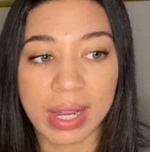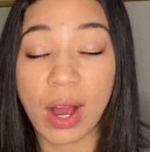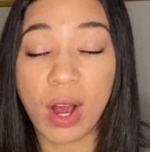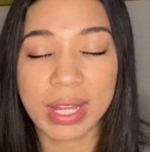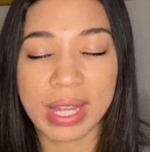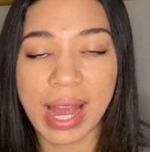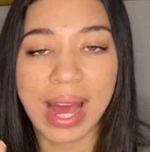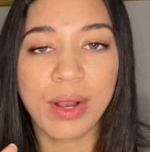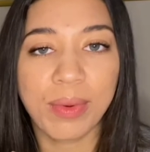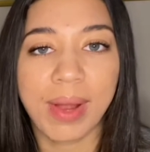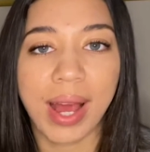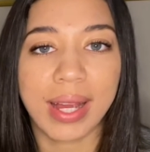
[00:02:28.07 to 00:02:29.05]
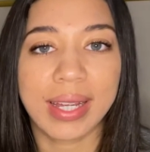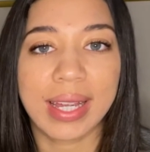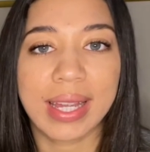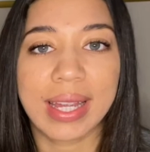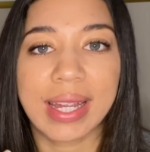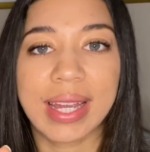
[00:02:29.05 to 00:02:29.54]
The
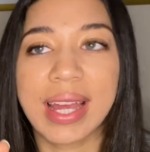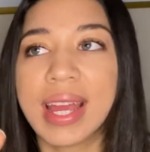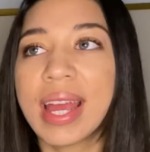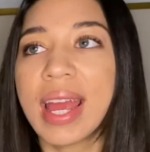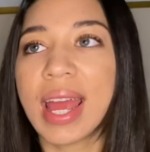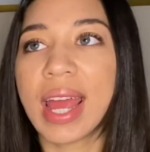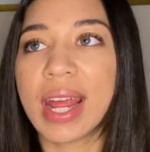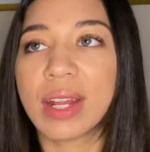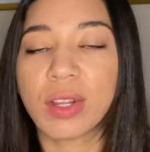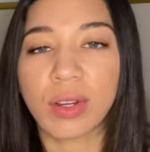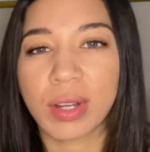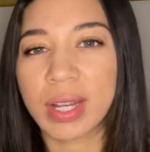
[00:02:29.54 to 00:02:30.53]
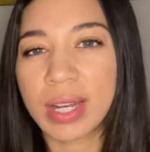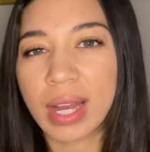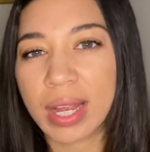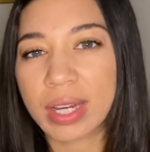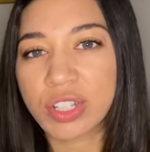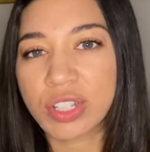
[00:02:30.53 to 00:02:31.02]
Anunnaki and their
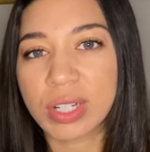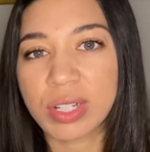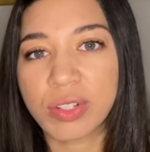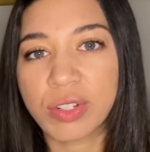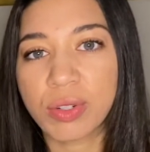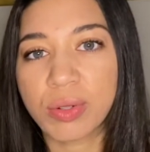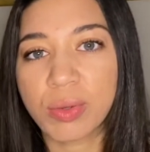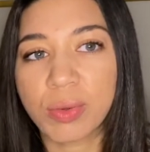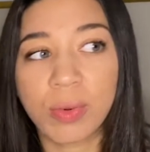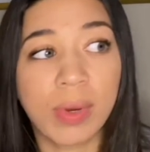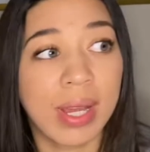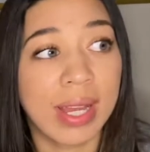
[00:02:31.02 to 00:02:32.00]
connection to